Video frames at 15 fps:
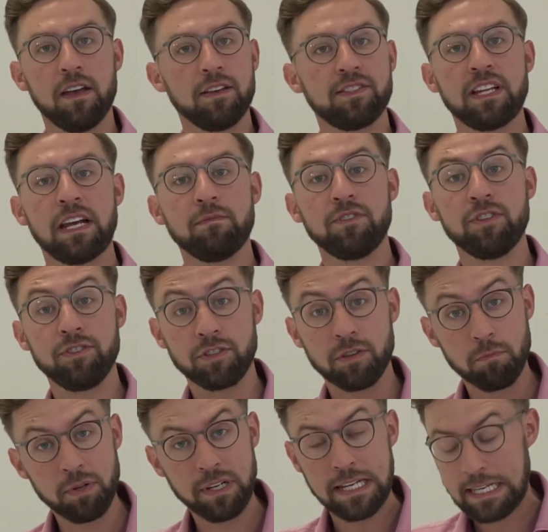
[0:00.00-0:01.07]
stamp duty
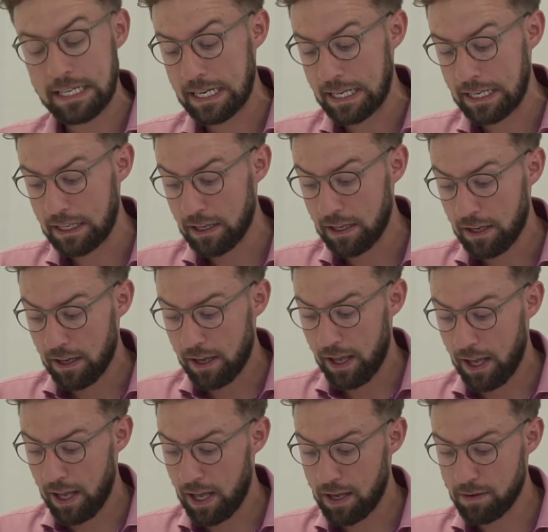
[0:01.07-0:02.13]
completely.
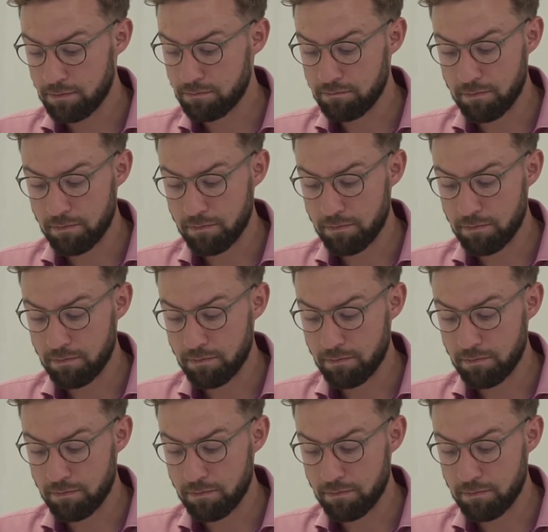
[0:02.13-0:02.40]
I